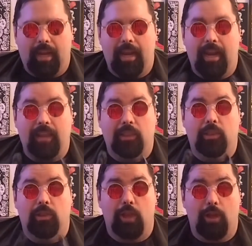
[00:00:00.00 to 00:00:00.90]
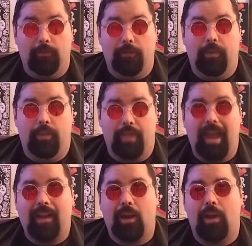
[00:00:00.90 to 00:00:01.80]
And I love
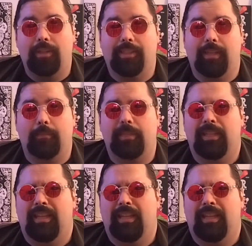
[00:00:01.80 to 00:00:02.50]
that concept,